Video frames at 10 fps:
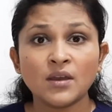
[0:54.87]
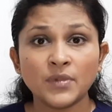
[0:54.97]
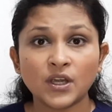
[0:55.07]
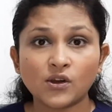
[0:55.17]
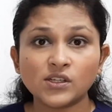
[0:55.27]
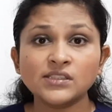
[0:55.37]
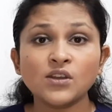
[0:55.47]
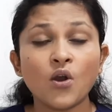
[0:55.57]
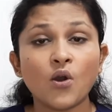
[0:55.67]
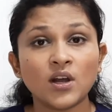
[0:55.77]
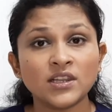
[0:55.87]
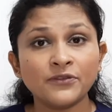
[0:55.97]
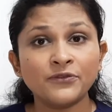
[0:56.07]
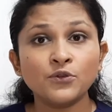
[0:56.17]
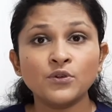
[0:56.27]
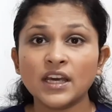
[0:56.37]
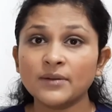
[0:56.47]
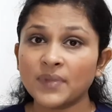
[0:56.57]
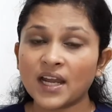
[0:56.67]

because all the food and